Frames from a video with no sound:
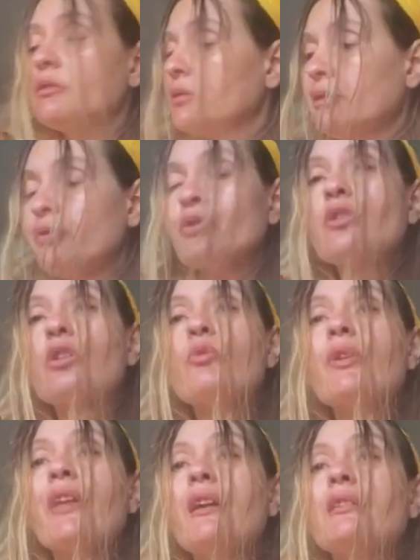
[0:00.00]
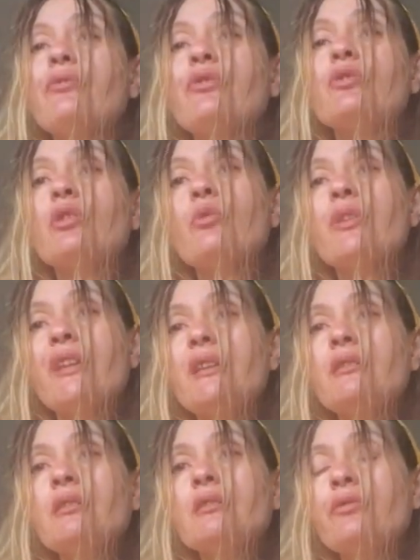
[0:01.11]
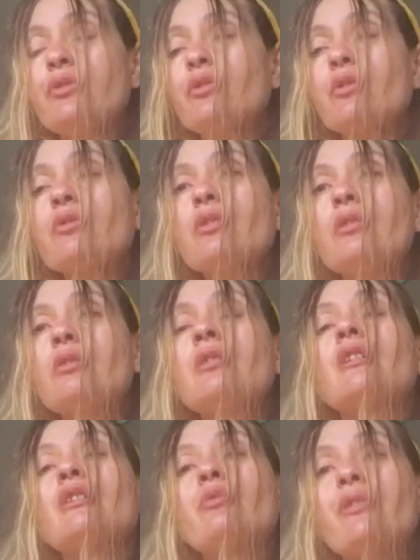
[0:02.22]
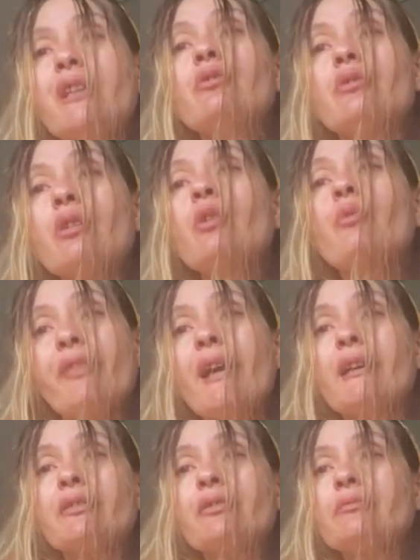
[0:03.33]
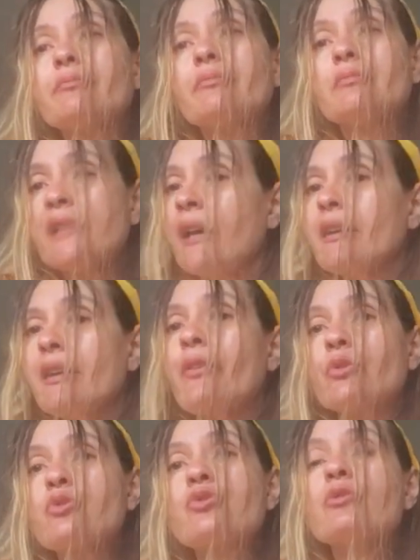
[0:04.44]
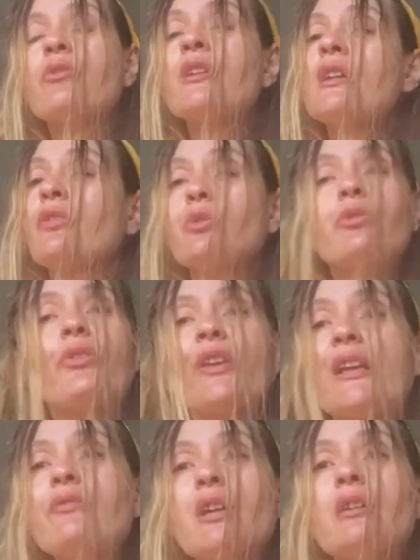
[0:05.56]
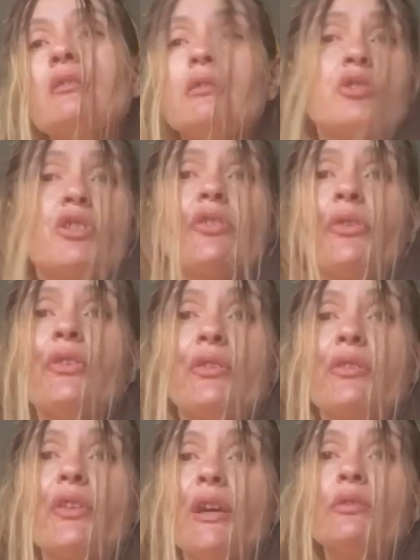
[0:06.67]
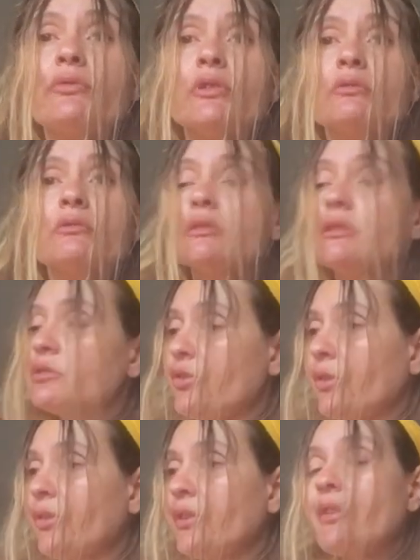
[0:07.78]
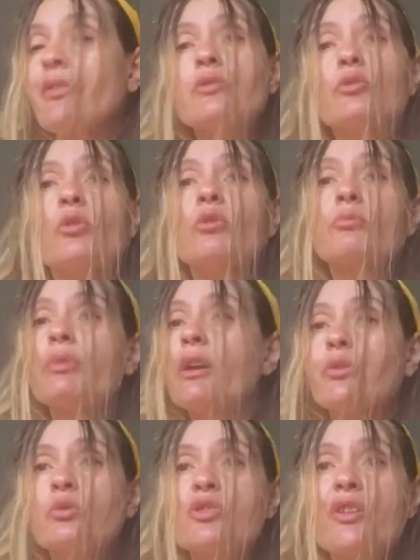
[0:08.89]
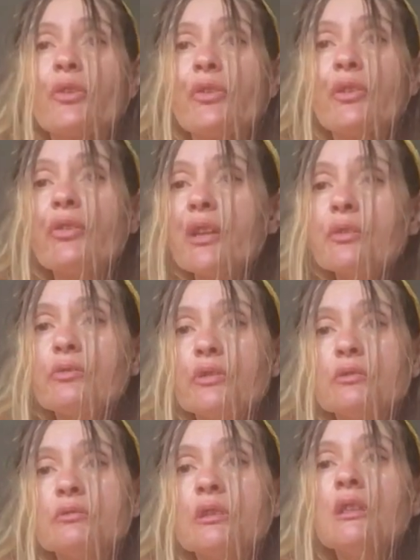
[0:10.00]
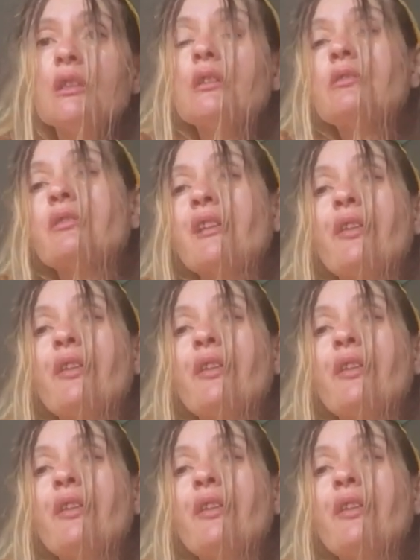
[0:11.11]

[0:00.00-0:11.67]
If you go without, if you go within, if you don't go within, you go without. That is the truth. So the savior, Jesus, is inside of you. Jesus is your own personal Jesus inside of you. Okay,